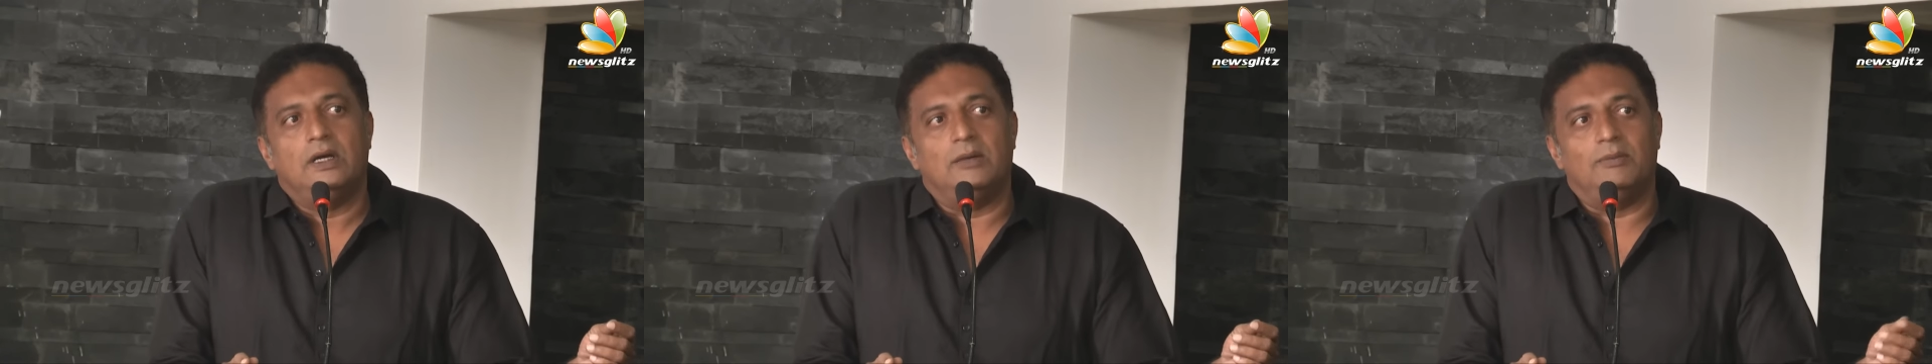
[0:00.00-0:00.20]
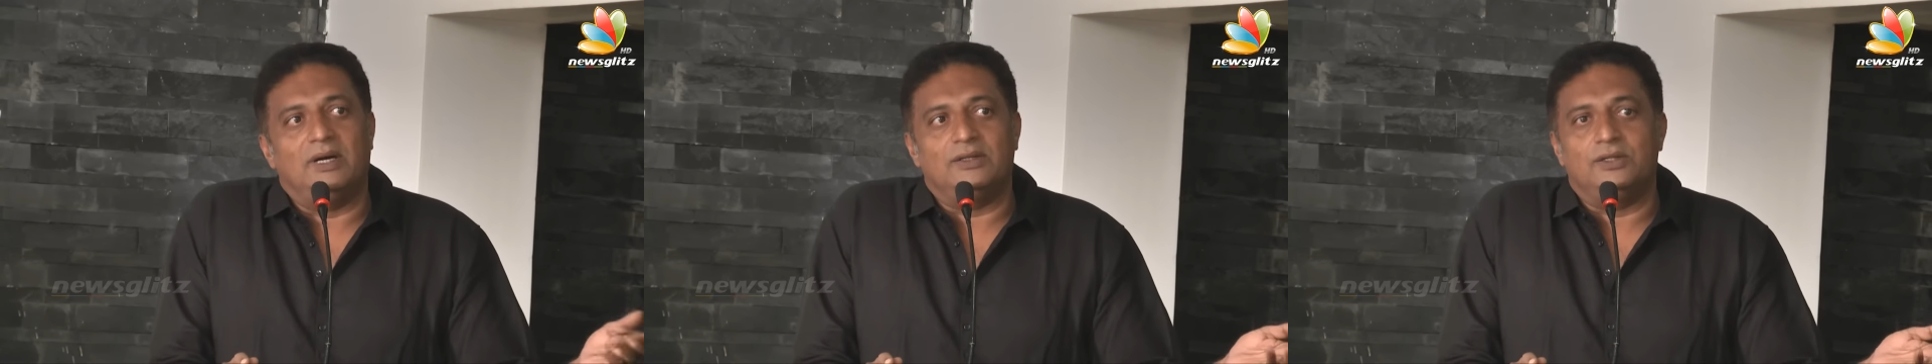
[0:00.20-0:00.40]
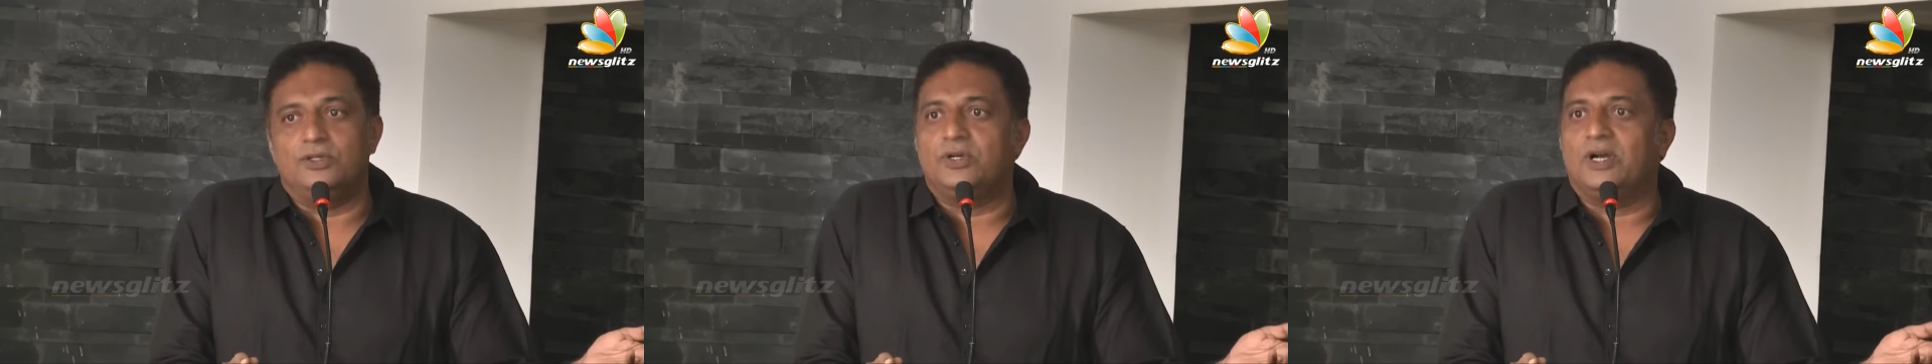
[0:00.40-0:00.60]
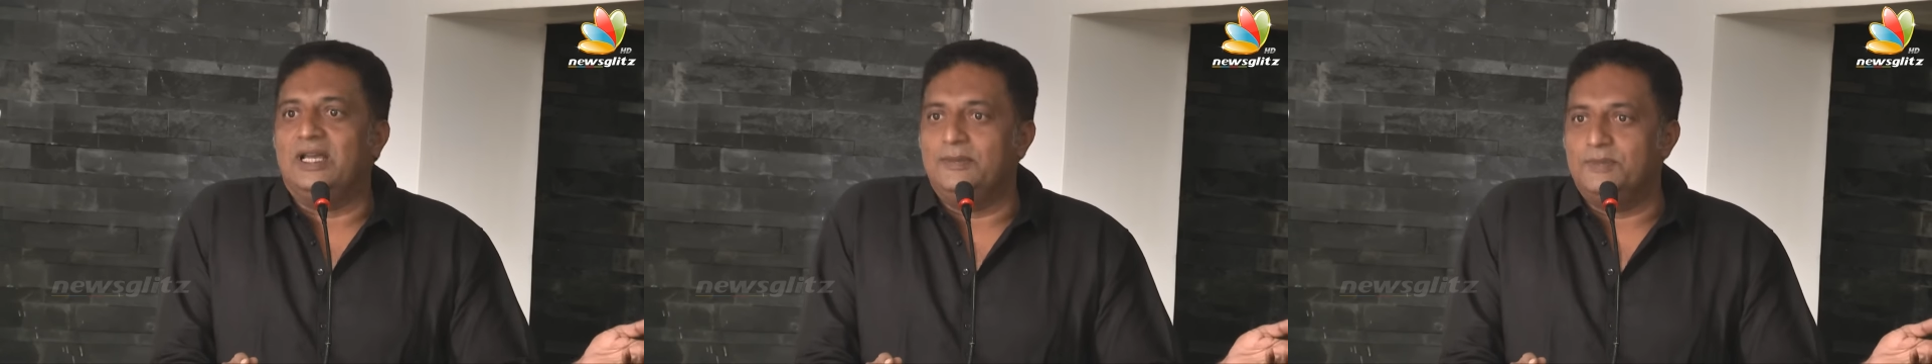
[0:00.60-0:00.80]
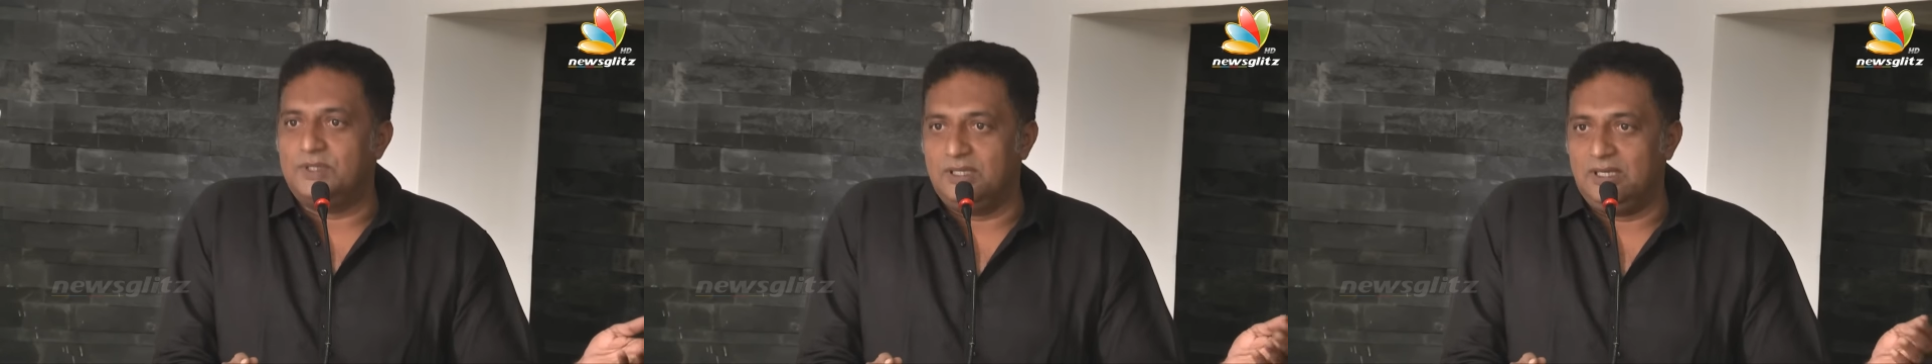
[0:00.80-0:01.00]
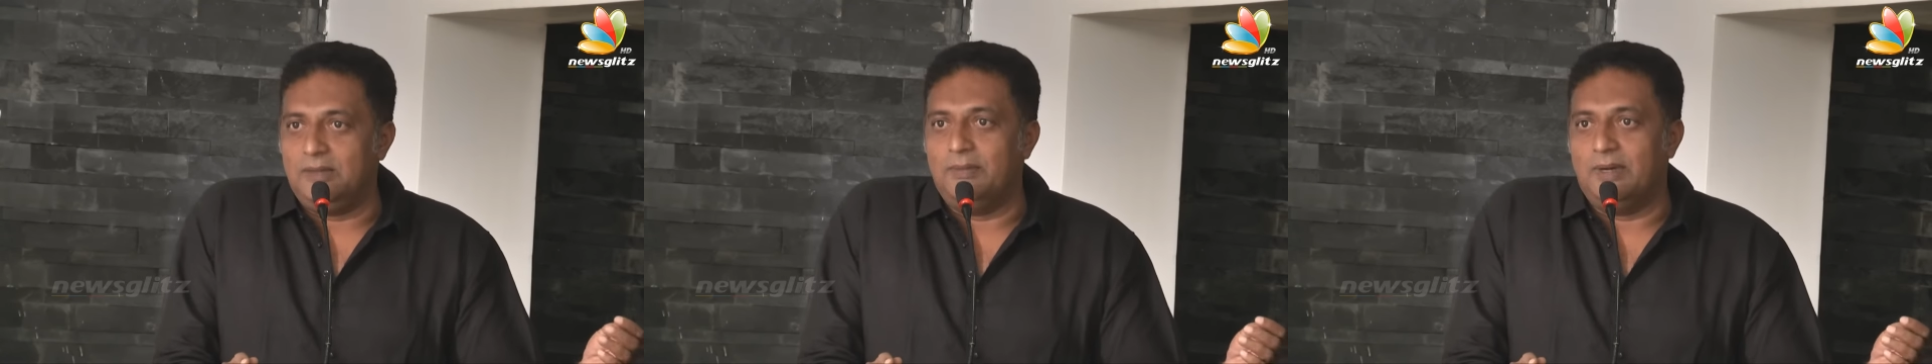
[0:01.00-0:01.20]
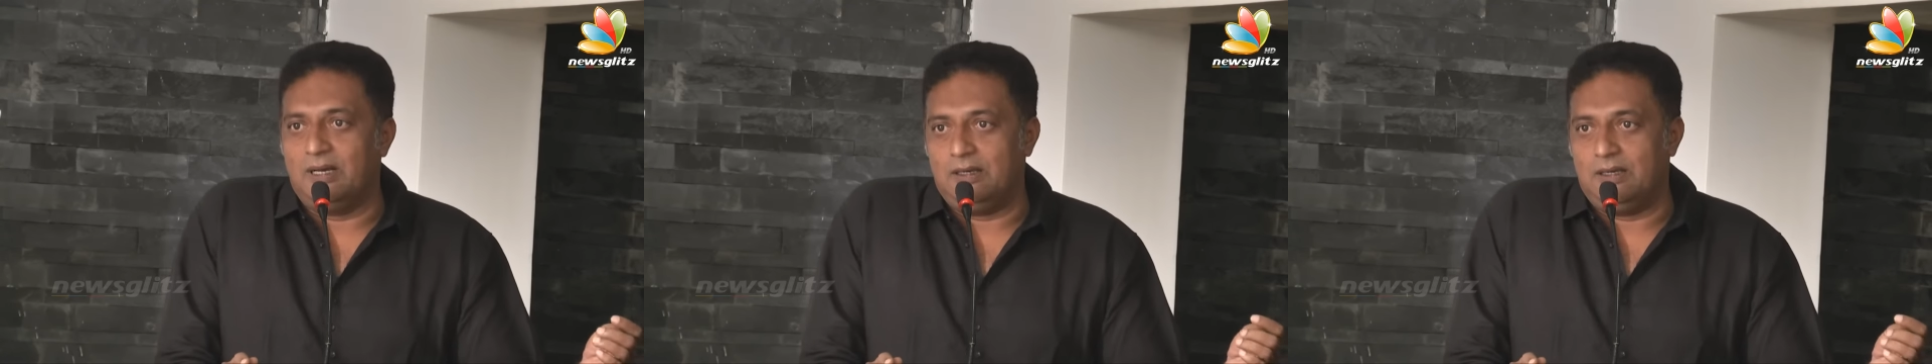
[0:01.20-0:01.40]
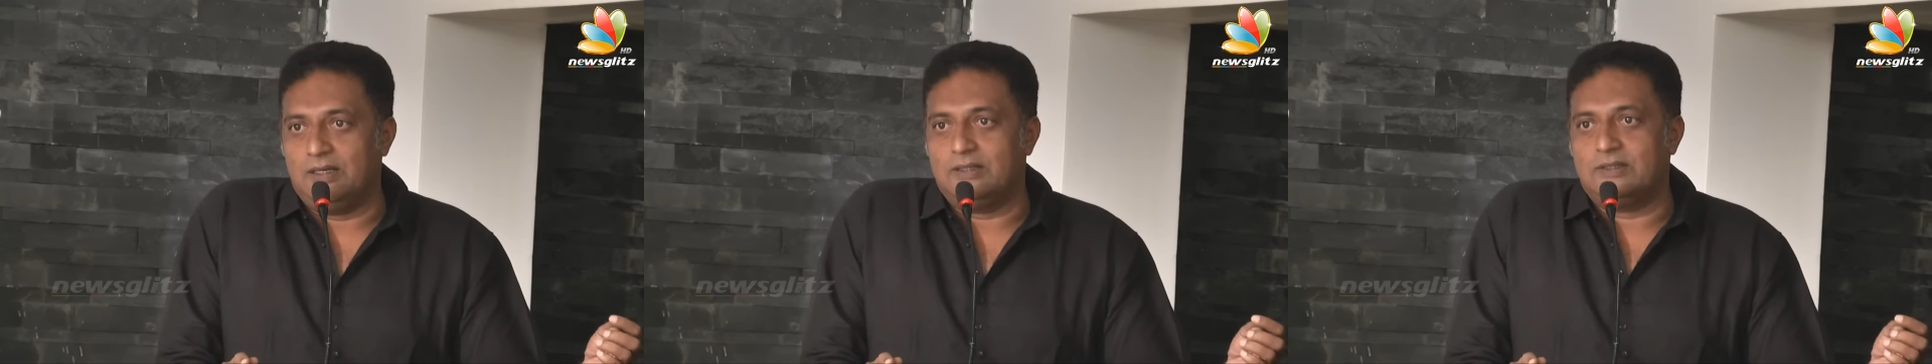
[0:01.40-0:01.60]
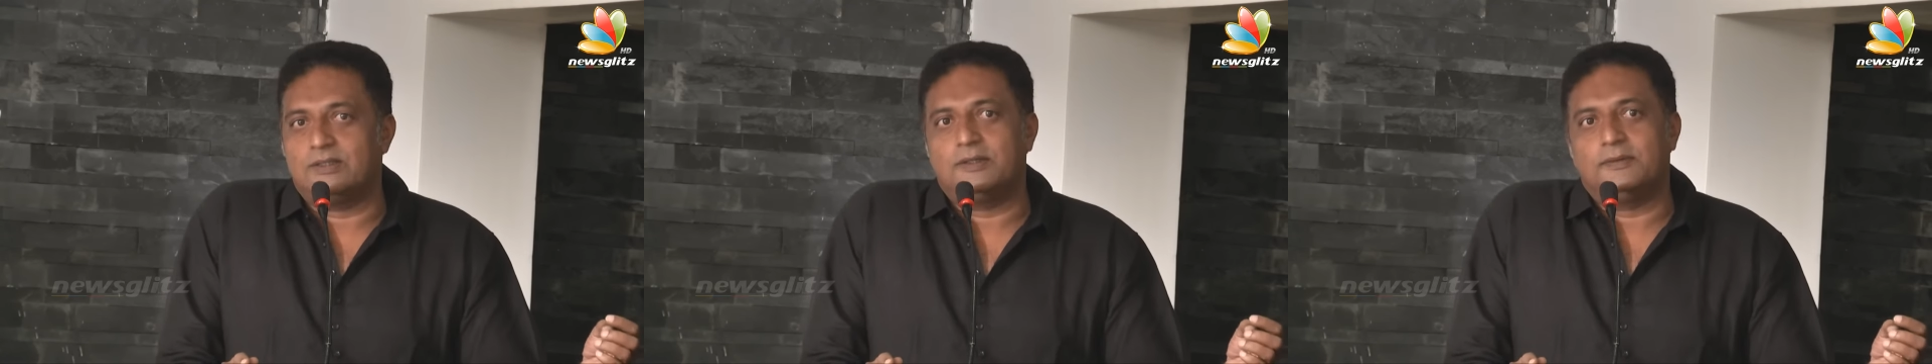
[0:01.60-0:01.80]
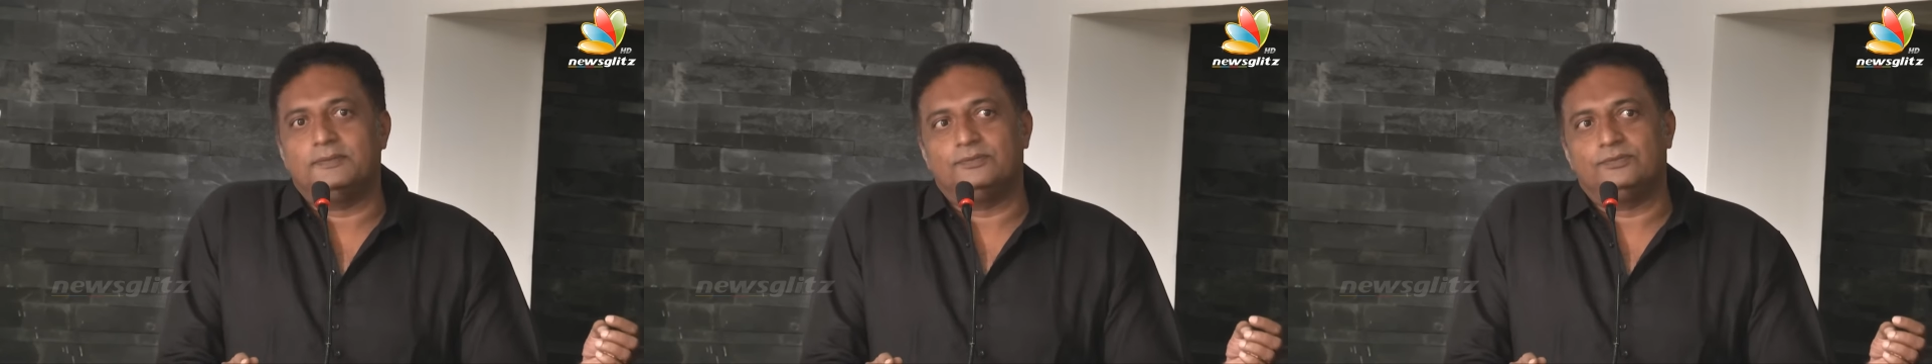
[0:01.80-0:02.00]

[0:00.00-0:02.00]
among the tribes in Himalayas.